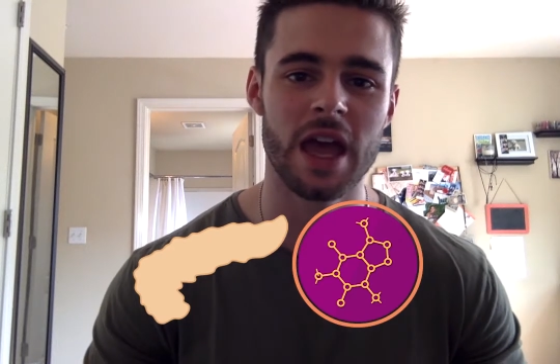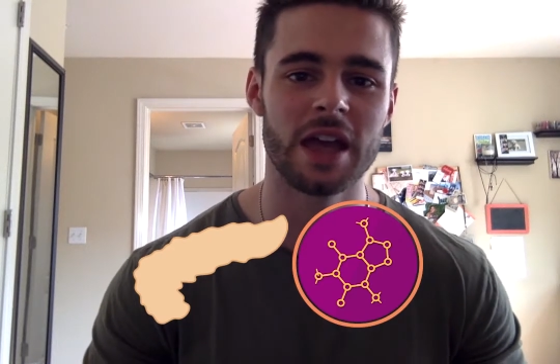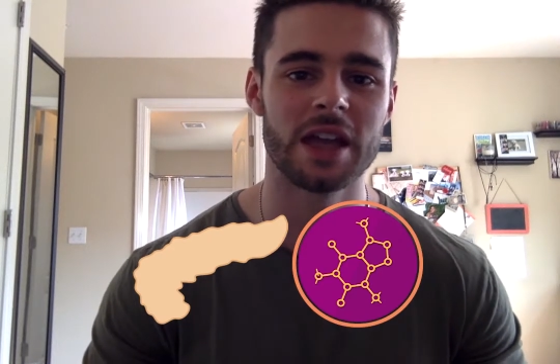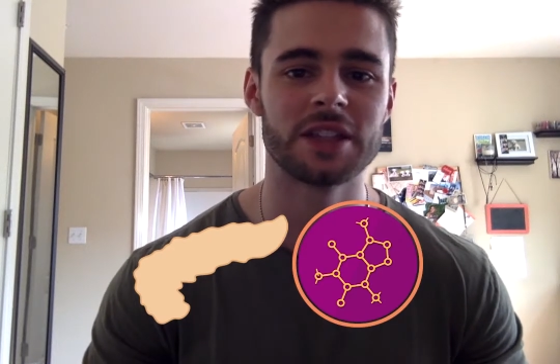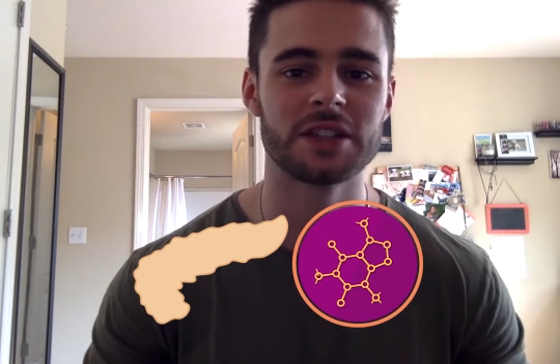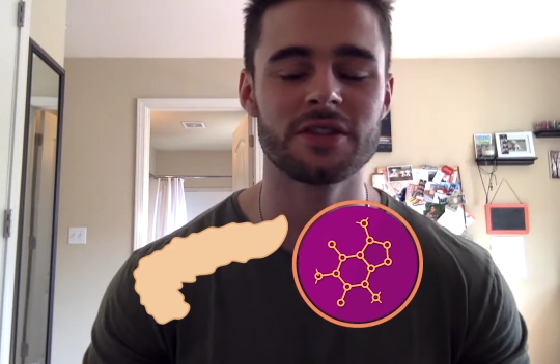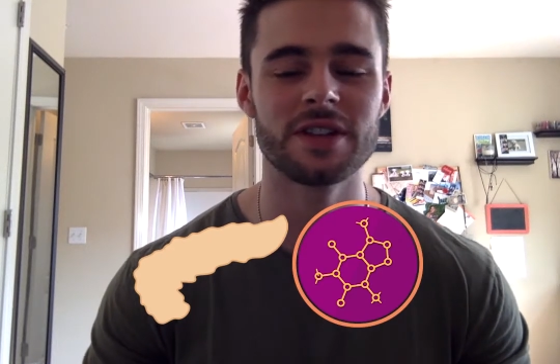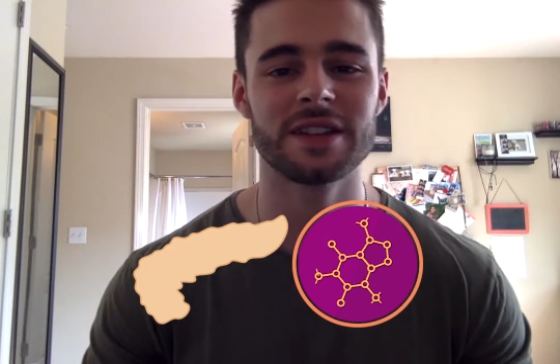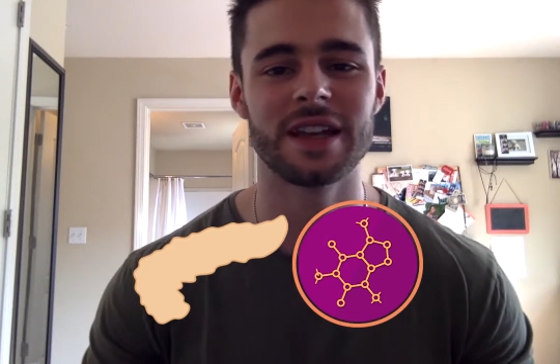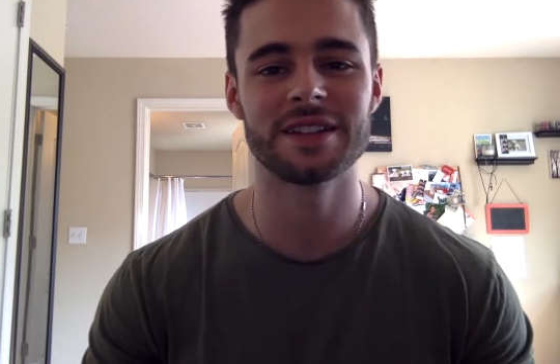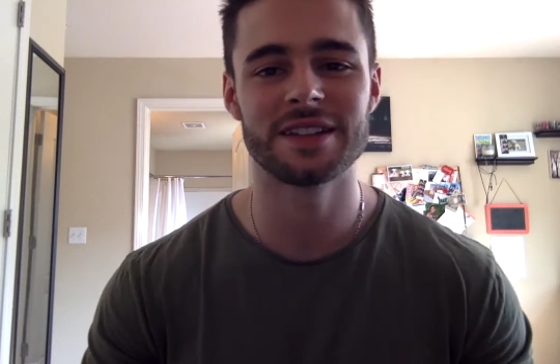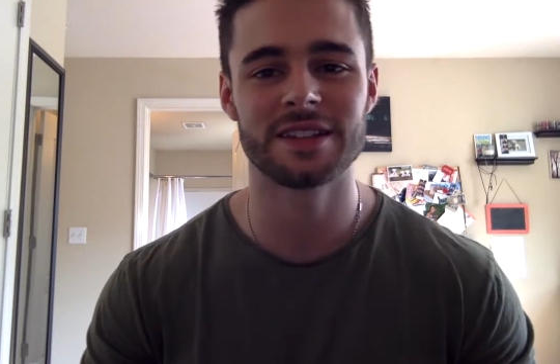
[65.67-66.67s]
Insulin
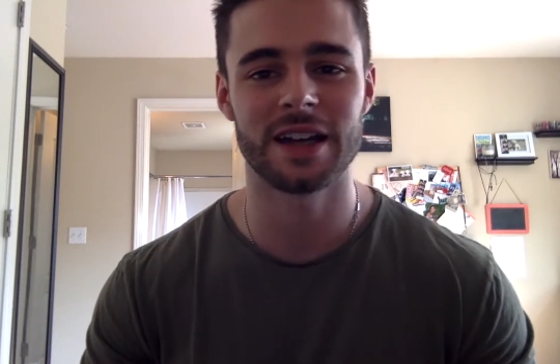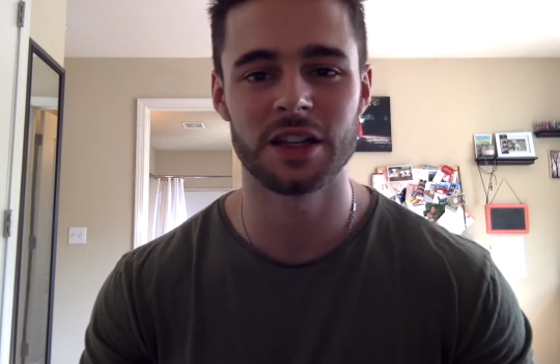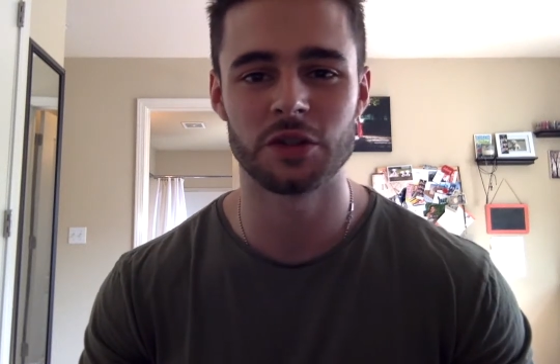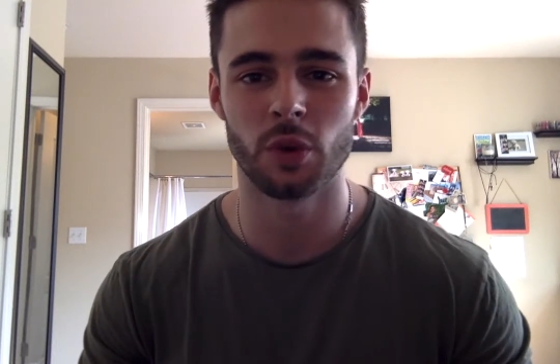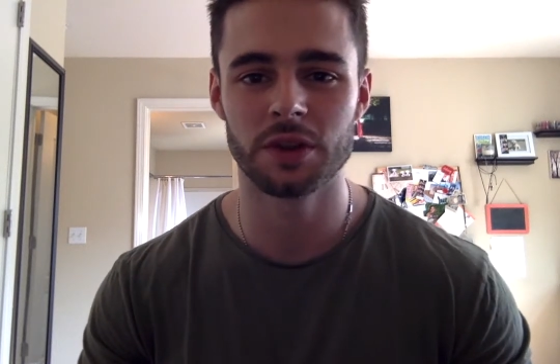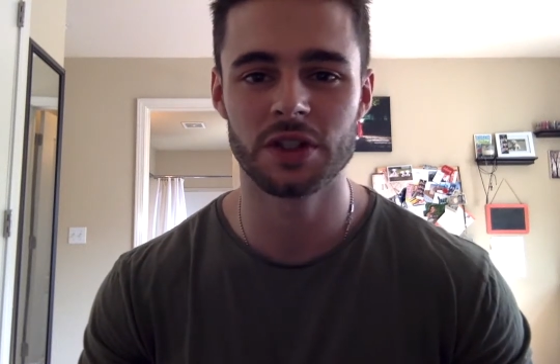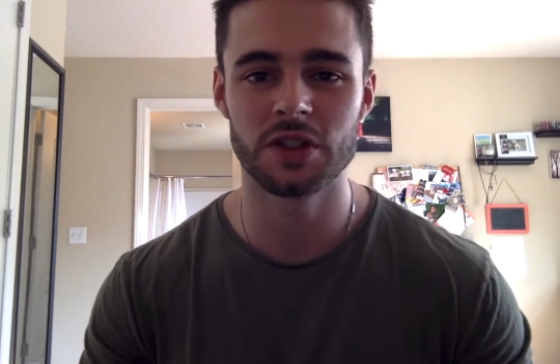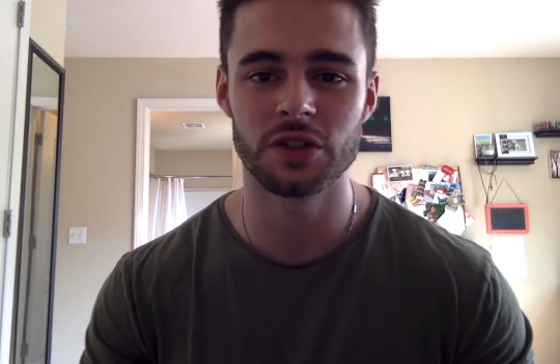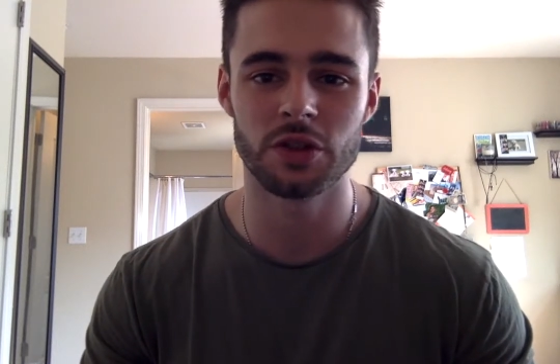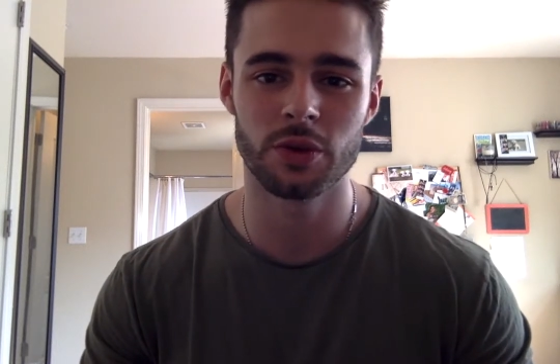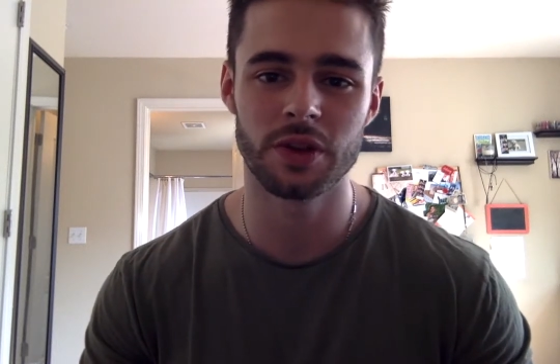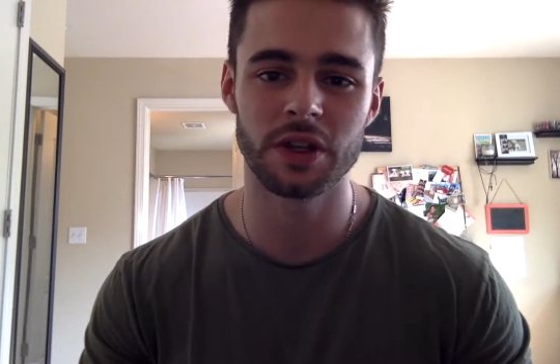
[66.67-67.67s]
then decides what to
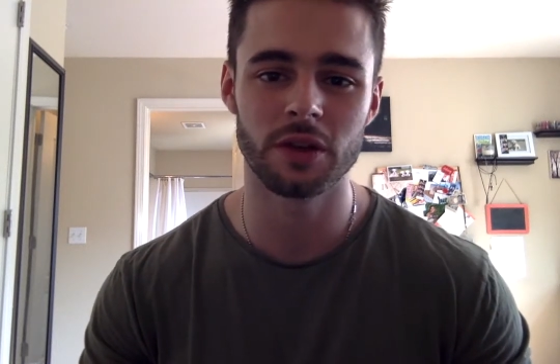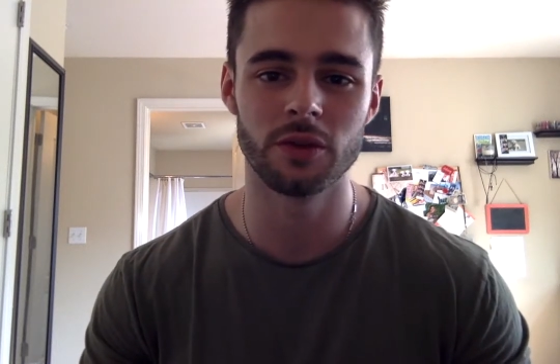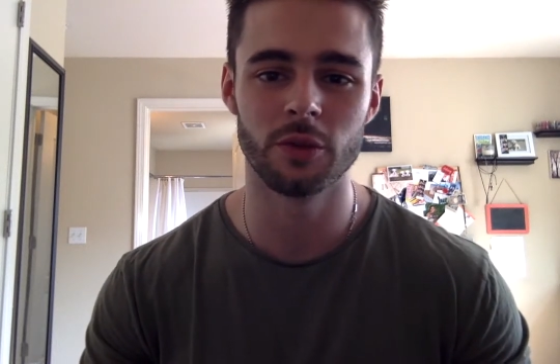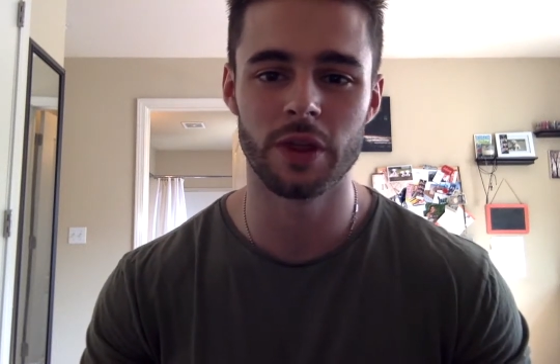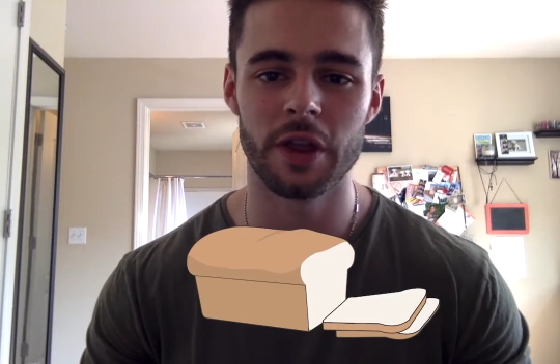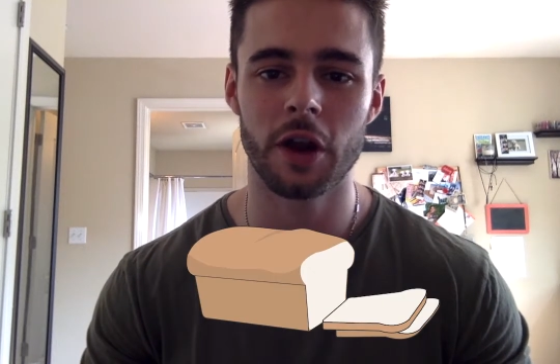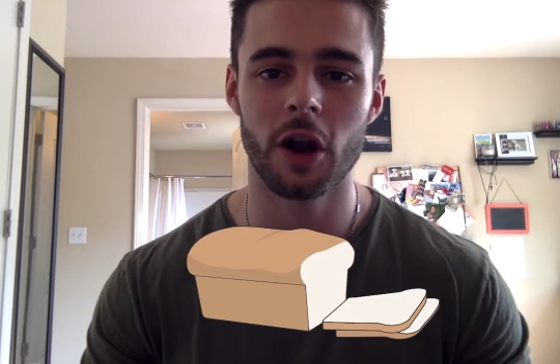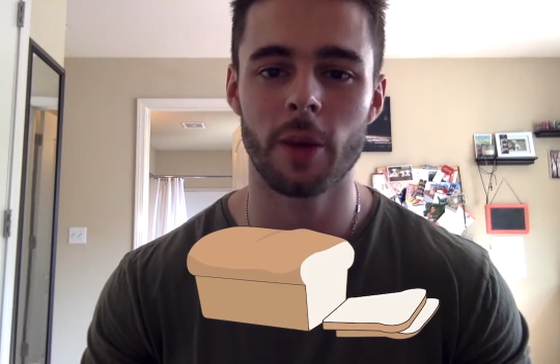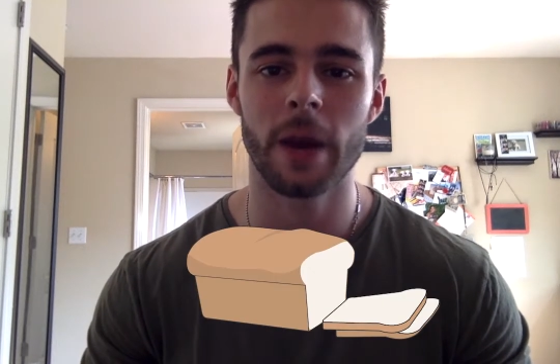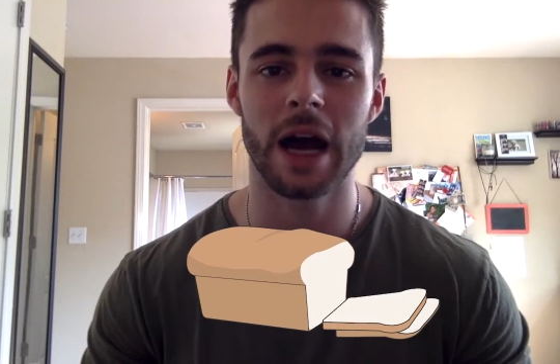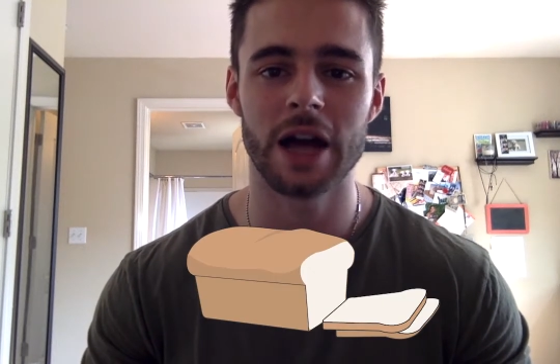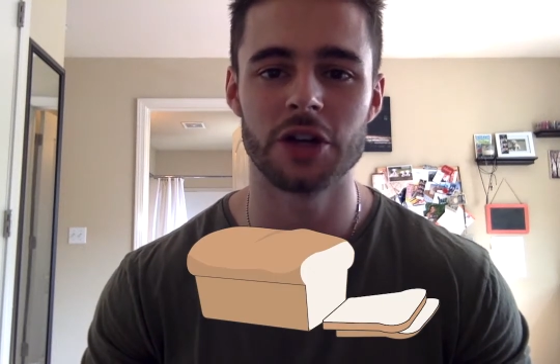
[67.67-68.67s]
do with the
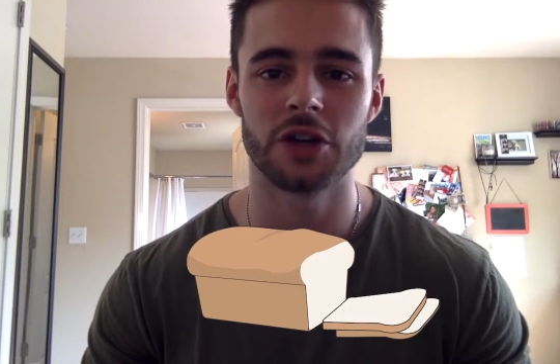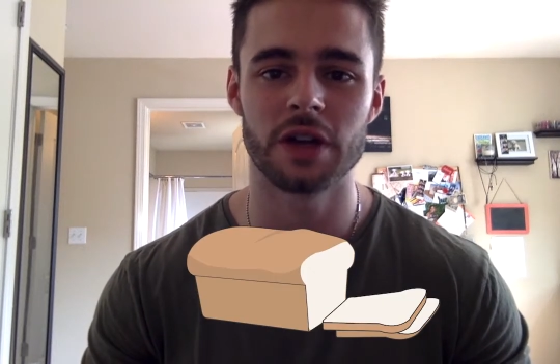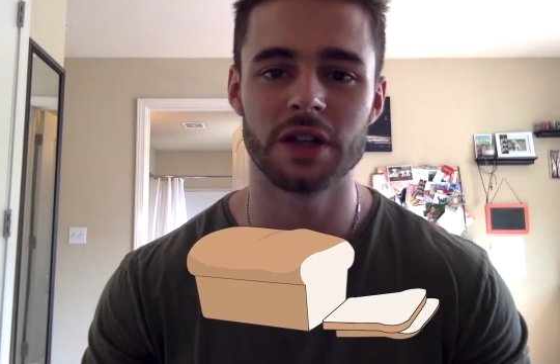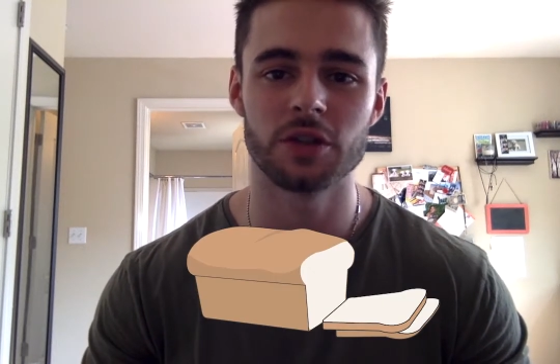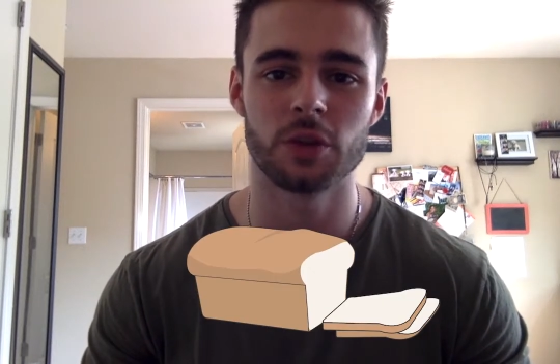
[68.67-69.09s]
carbohydrates,